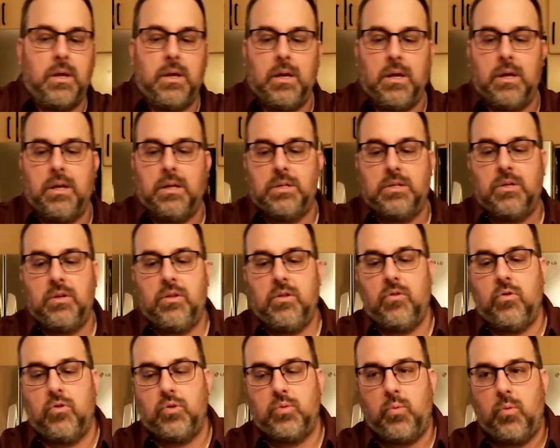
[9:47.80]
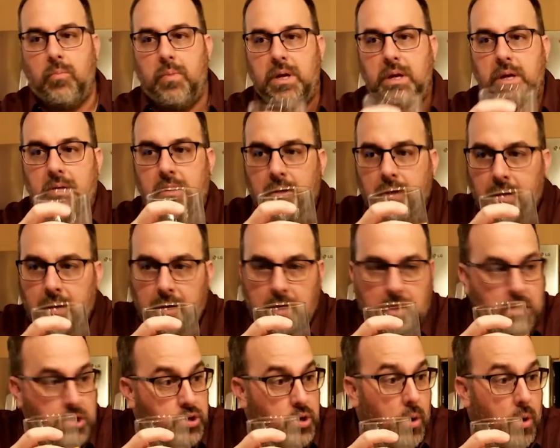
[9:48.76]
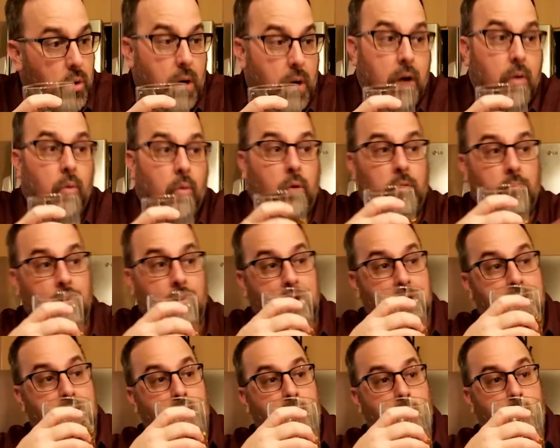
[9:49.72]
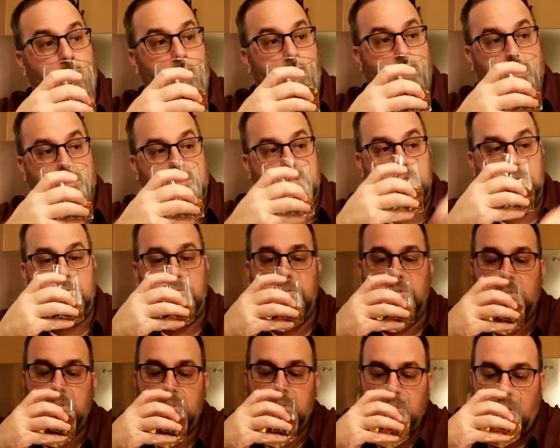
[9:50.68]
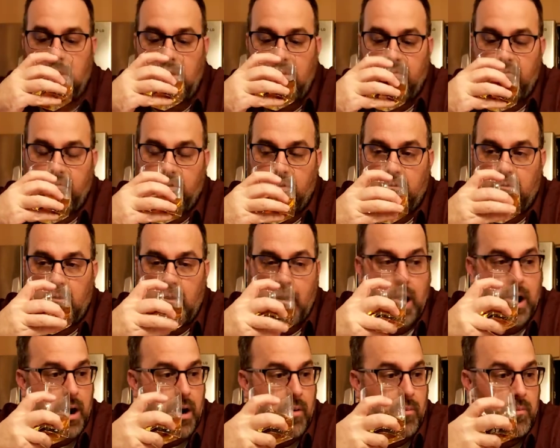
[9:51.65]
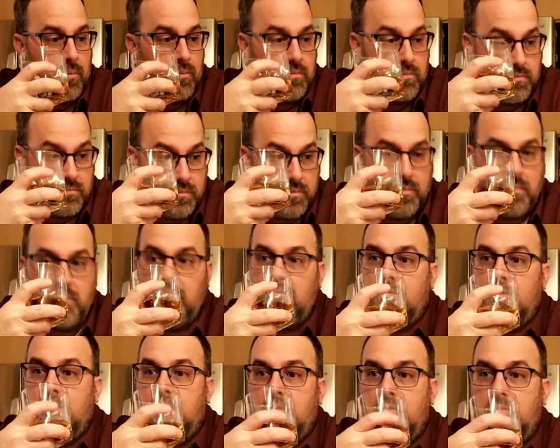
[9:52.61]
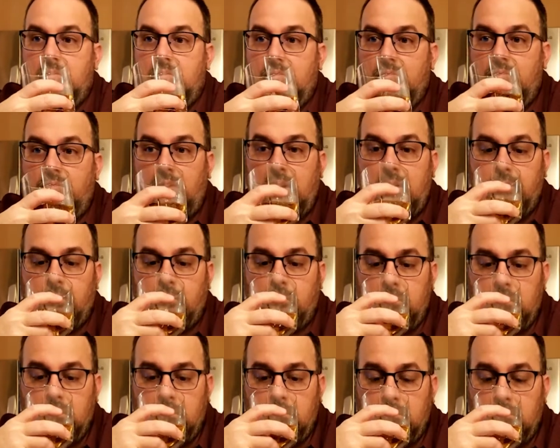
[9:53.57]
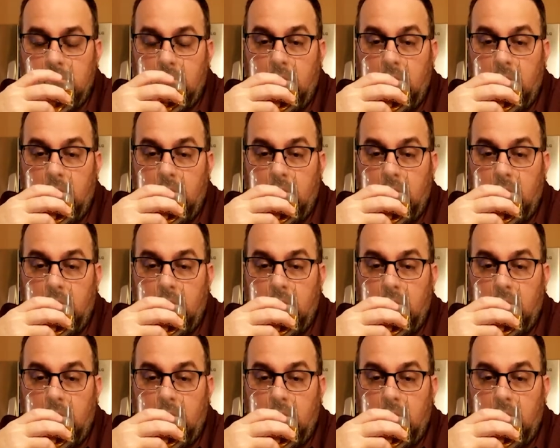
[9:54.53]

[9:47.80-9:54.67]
And those will be, so our order right now, one and two, for our flavored